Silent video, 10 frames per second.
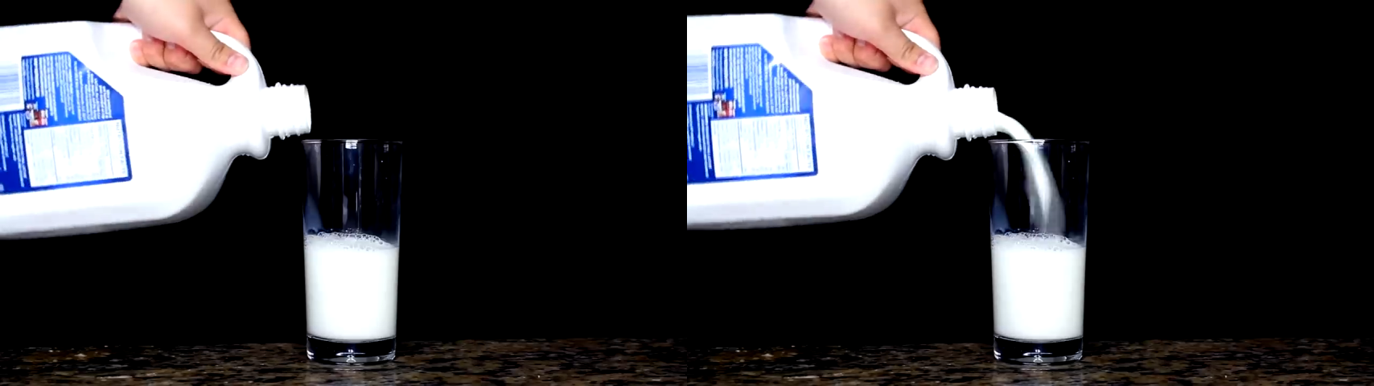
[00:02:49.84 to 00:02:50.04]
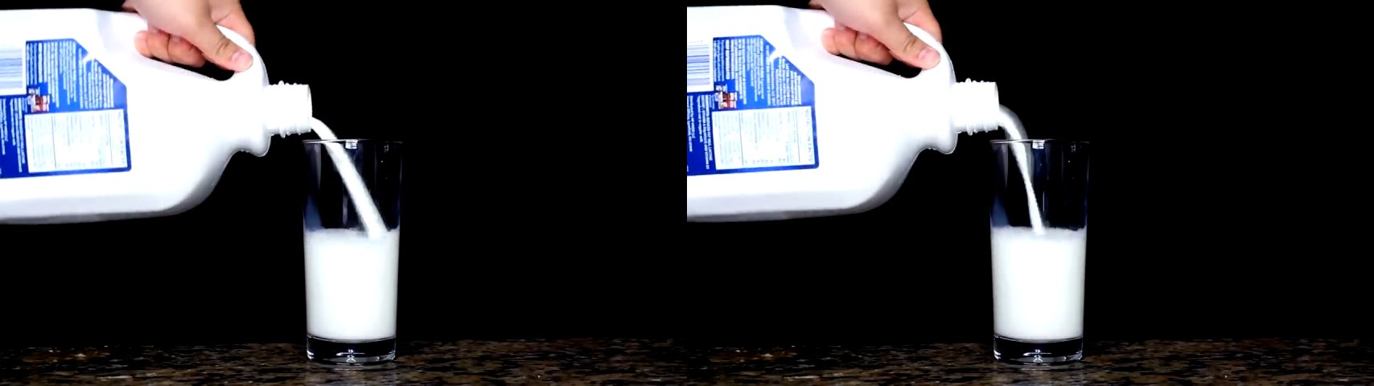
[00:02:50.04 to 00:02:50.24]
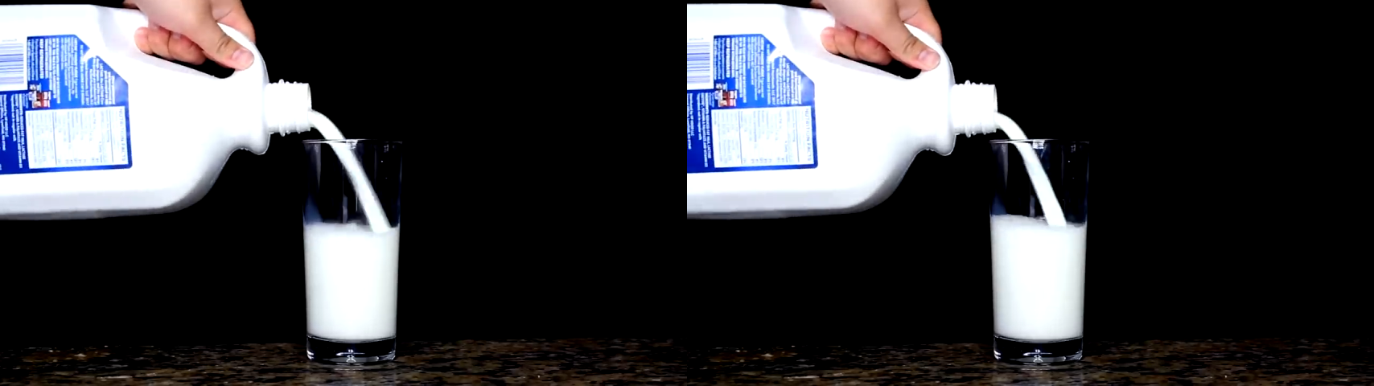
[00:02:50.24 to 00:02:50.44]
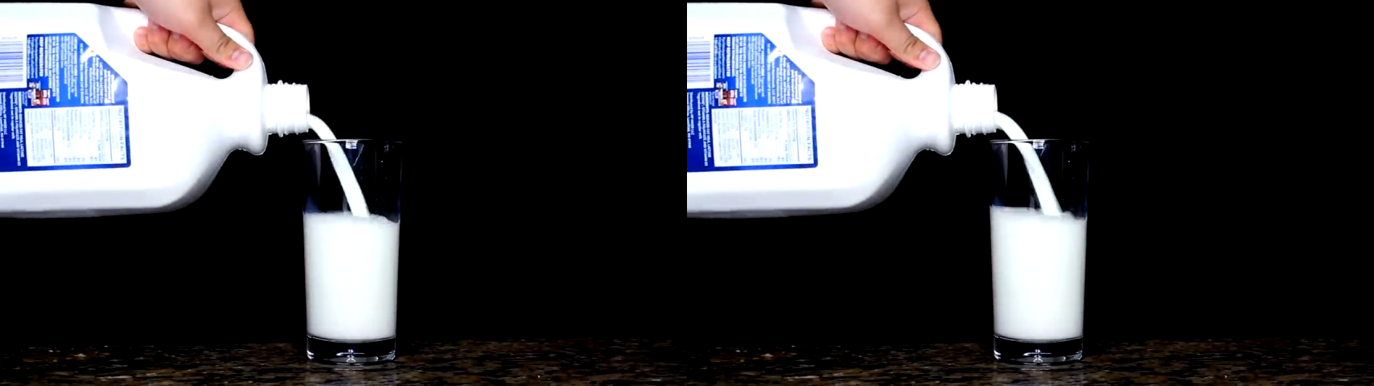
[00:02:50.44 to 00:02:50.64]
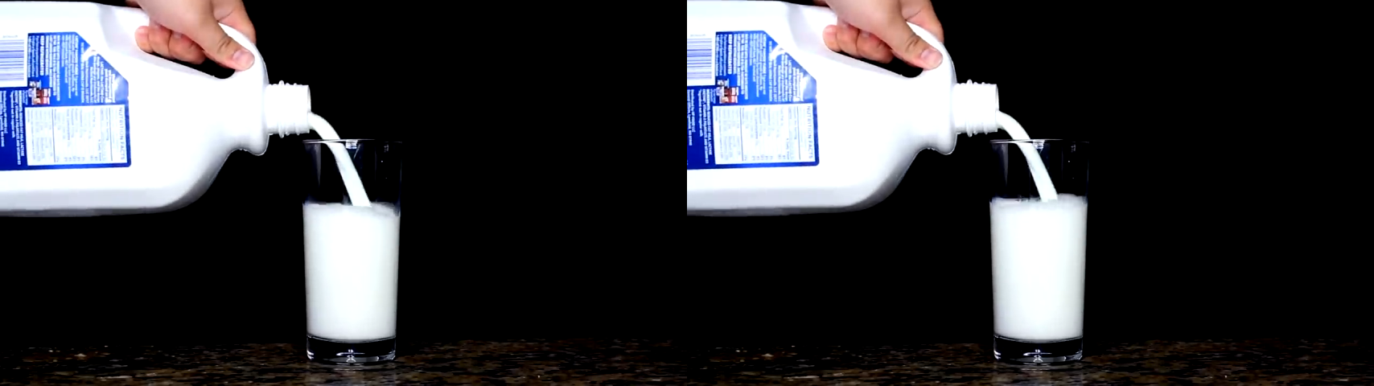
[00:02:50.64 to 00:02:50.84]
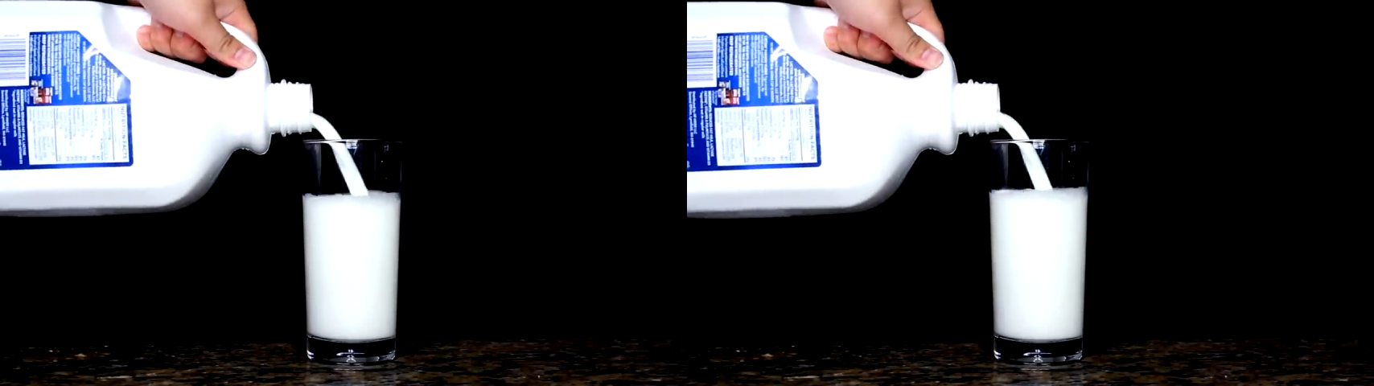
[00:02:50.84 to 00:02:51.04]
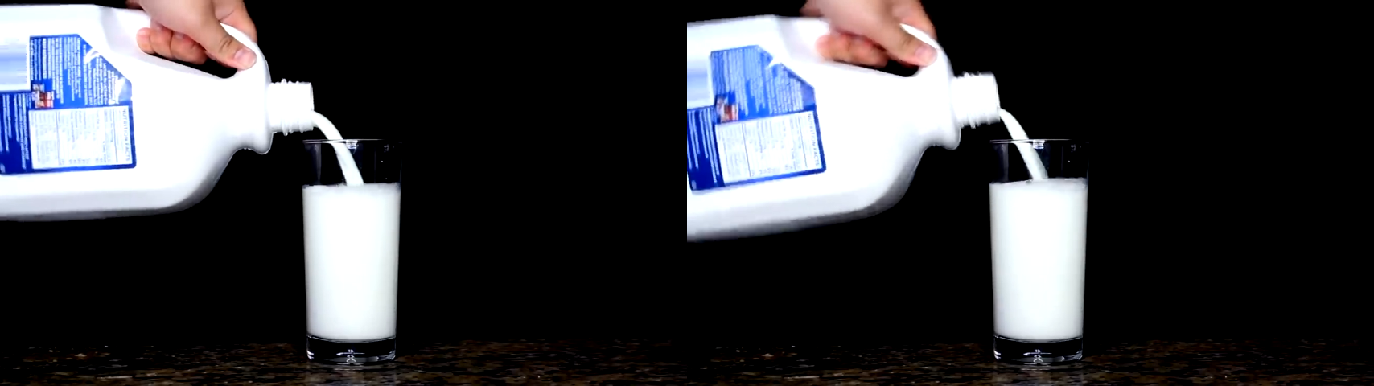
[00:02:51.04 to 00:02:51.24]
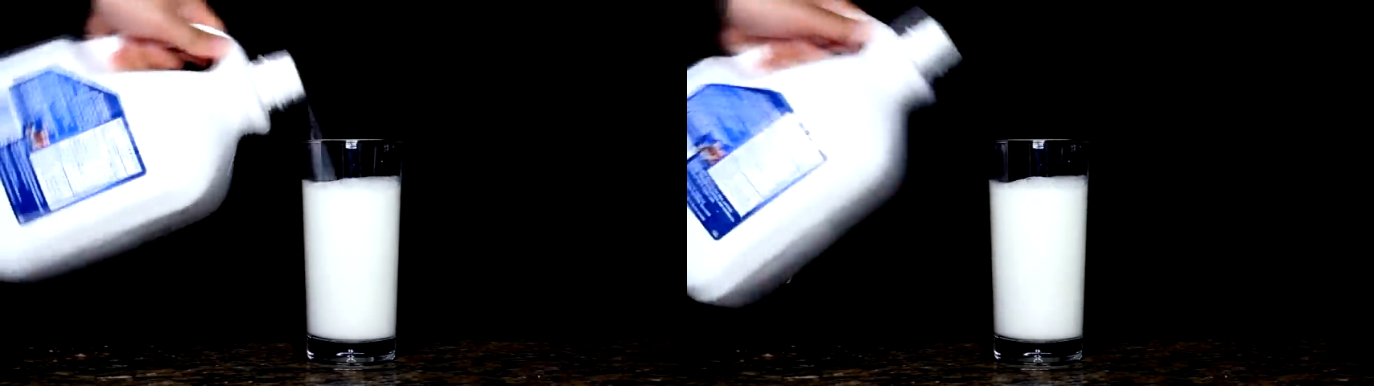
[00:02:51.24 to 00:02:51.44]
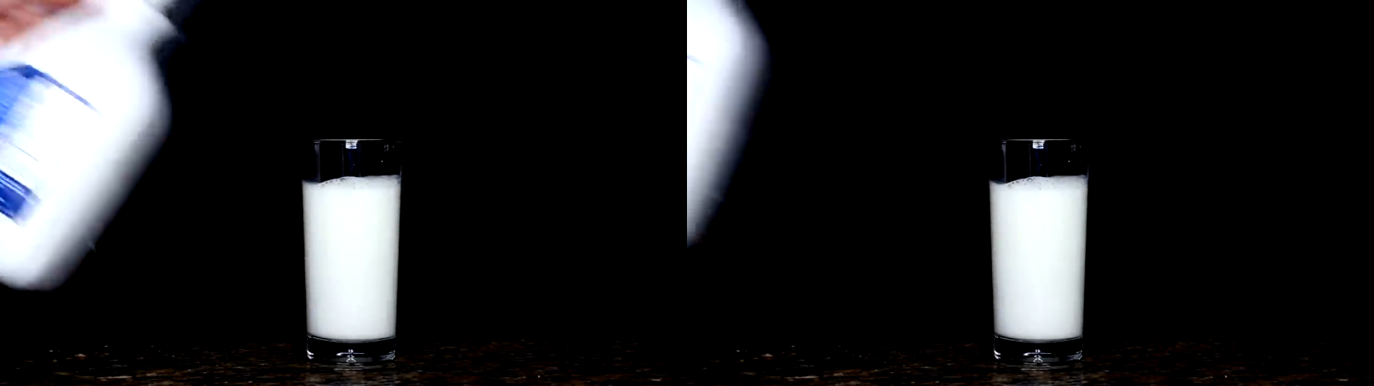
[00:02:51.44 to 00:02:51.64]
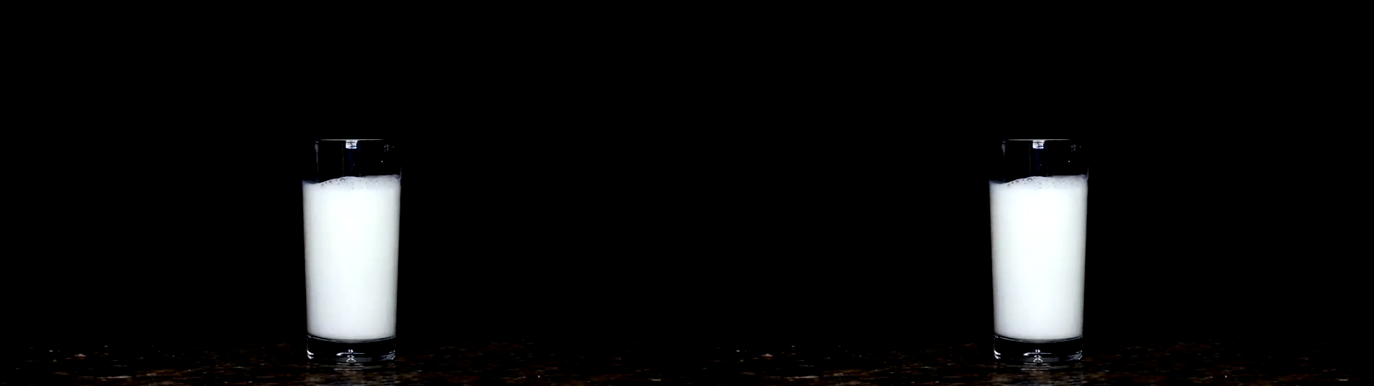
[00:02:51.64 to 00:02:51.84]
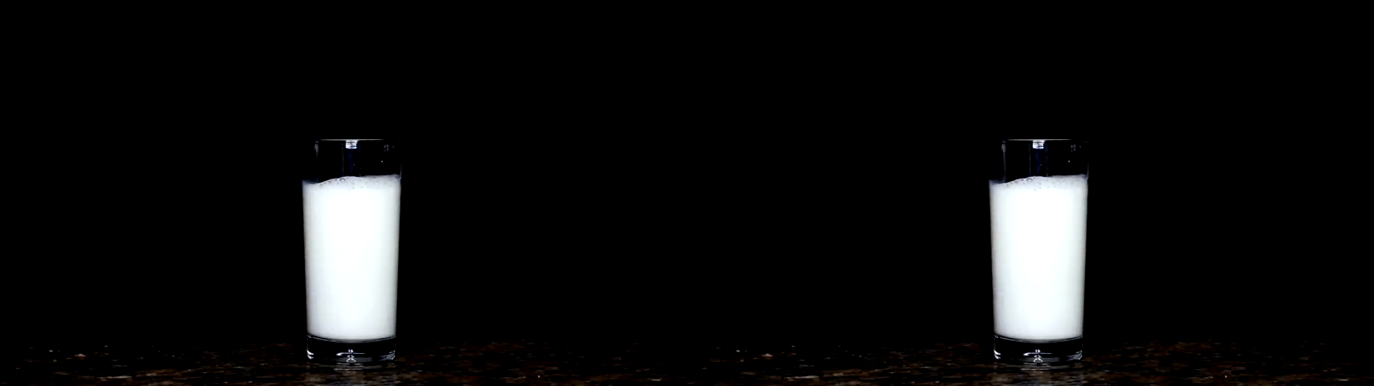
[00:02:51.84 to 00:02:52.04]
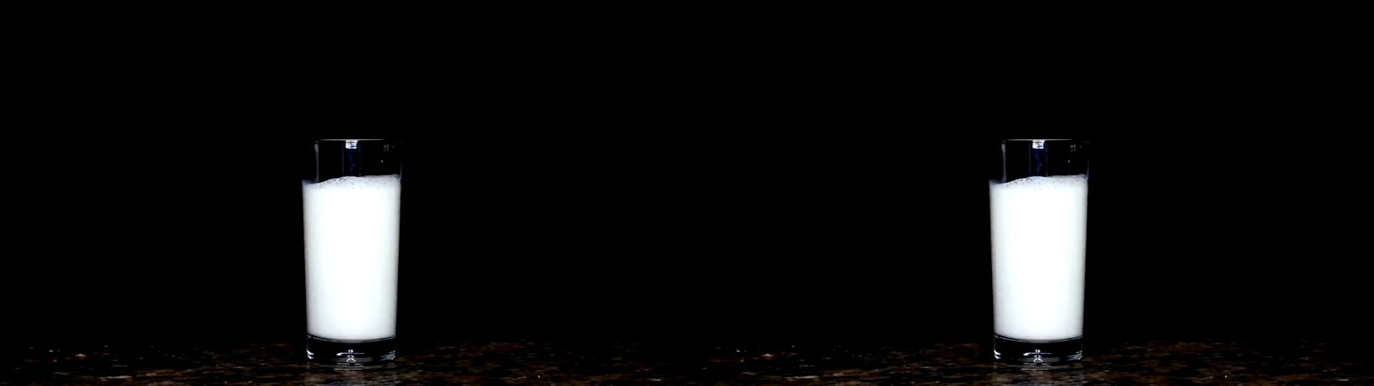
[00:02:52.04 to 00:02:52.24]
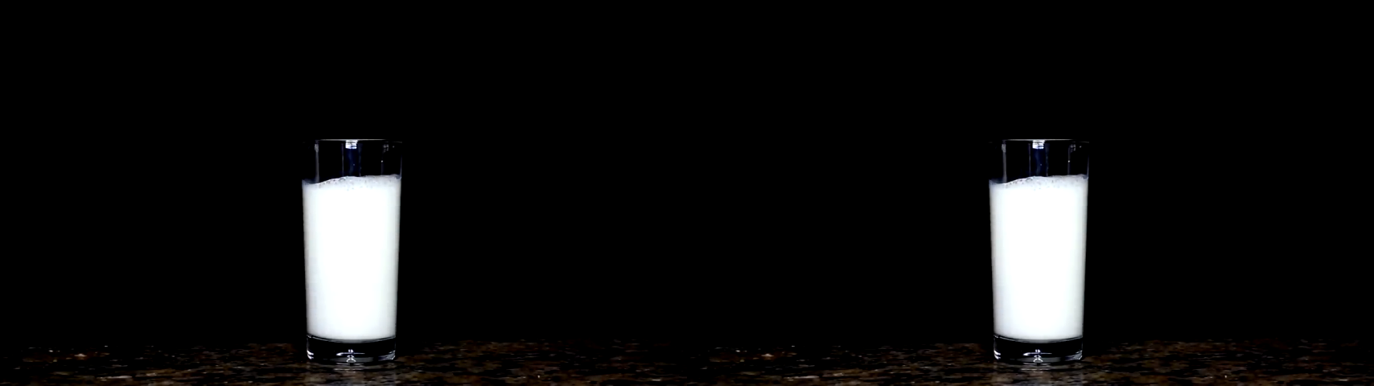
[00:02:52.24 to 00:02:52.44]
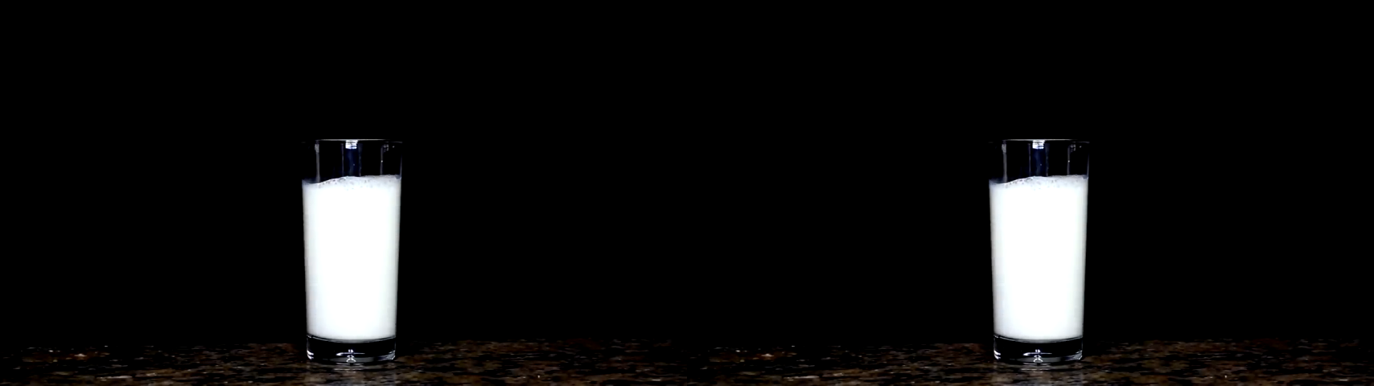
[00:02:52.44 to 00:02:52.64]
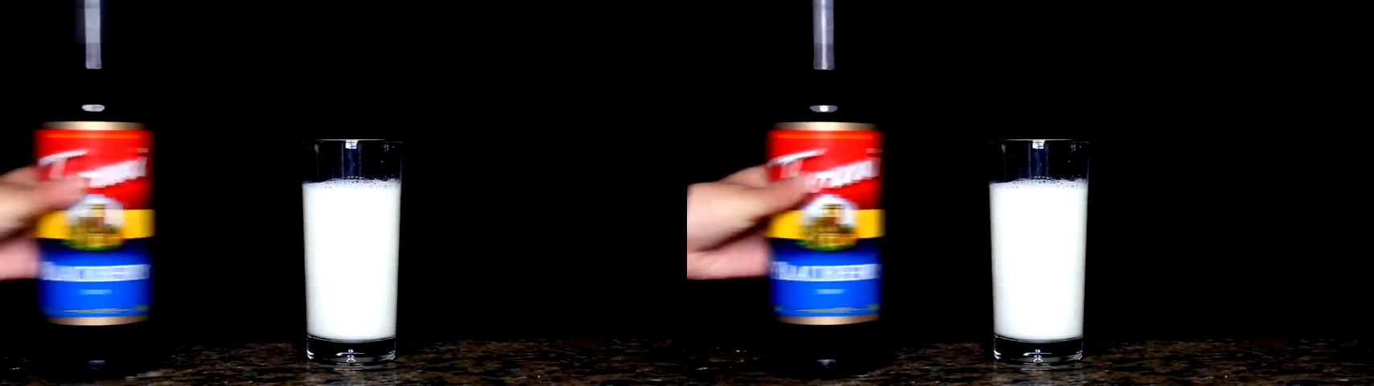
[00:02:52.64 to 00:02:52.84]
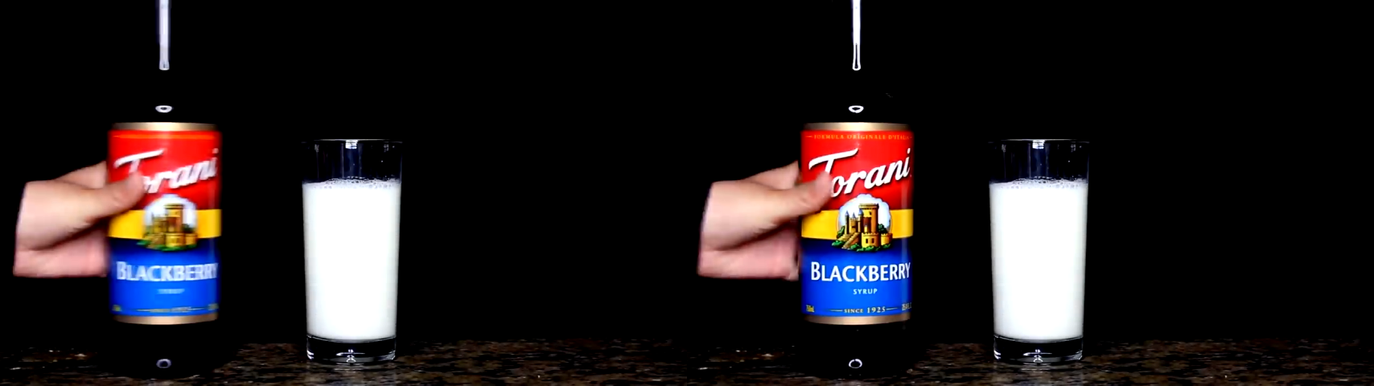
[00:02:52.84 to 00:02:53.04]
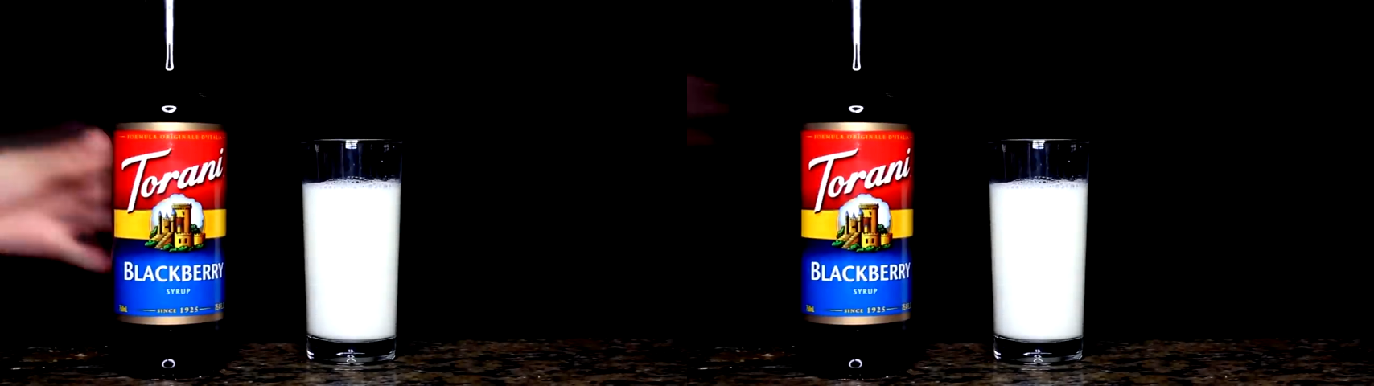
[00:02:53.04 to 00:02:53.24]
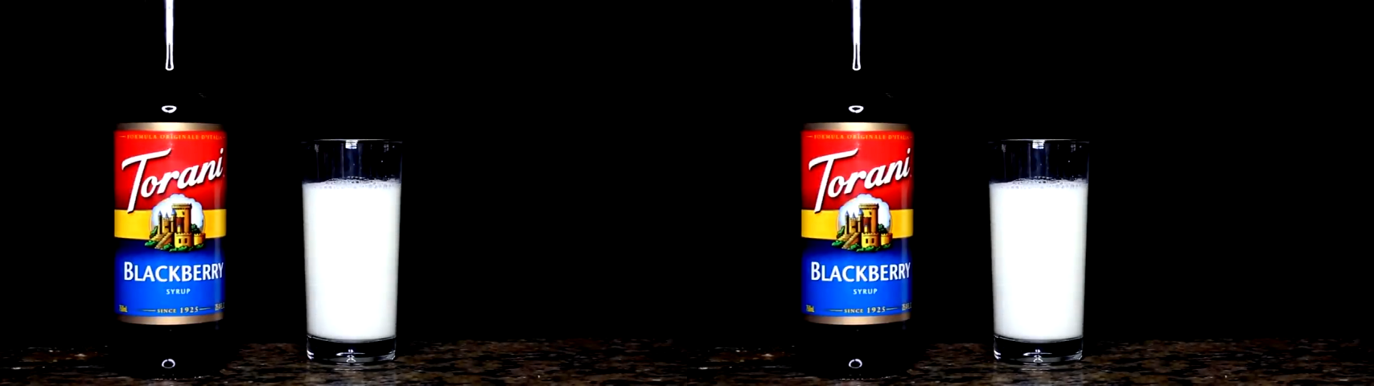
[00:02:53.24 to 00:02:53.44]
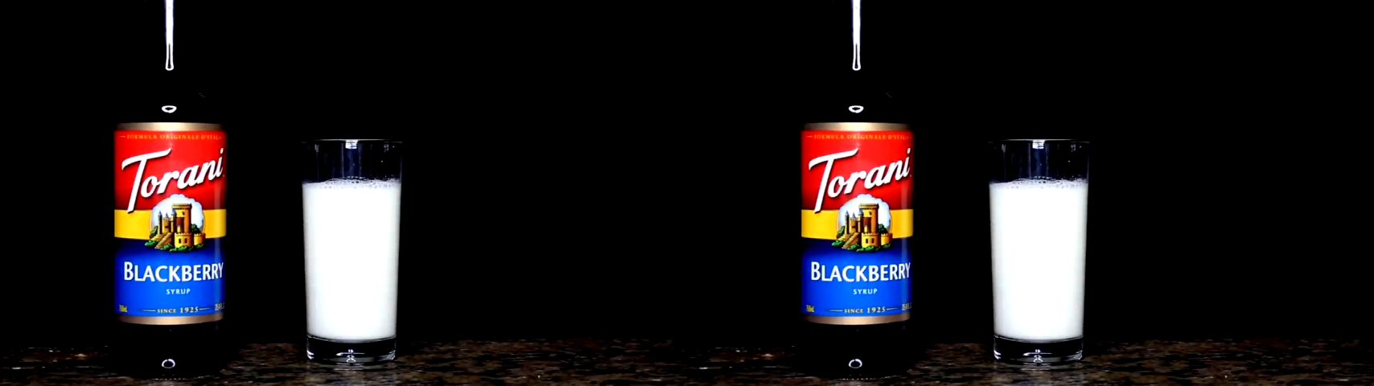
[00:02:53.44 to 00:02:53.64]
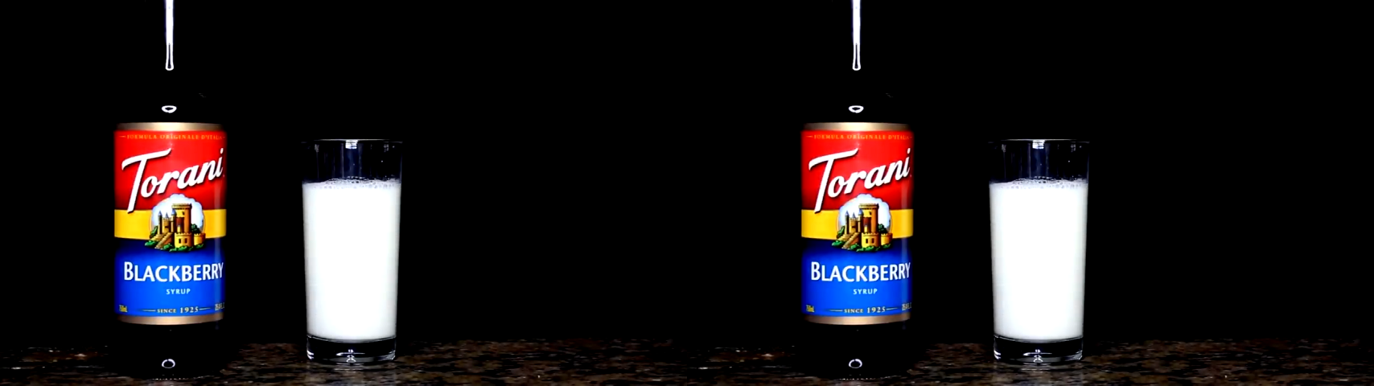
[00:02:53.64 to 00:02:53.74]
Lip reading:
(no speaker visible)